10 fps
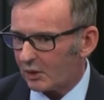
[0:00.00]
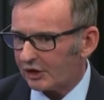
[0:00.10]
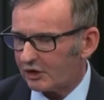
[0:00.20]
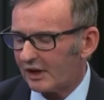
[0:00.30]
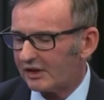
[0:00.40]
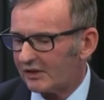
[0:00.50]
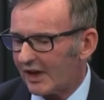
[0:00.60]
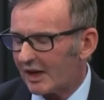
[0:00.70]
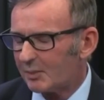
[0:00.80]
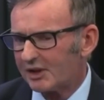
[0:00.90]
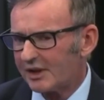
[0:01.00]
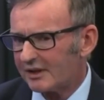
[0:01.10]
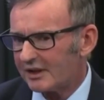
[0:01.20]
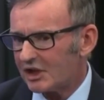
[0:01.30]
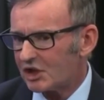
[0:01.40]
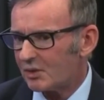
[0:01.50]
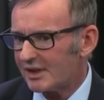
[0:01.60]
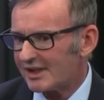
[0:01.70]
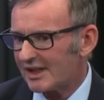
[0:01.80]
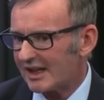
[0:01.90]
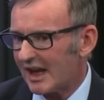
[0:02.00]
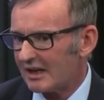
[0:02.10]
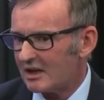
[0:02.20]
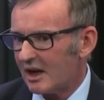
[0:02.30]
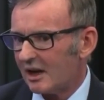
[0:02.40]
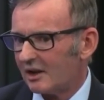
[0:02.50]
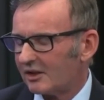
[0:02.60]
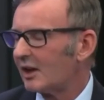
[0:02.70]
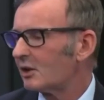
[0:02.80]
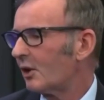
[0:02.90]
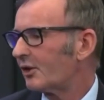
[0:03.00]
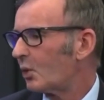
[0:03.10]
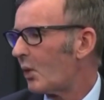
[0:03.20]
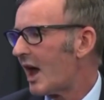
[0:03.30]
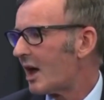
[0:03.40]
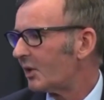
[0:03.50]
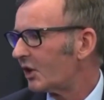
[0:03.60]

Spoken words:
The question raised is valid, but the issue is, again, taken off to where?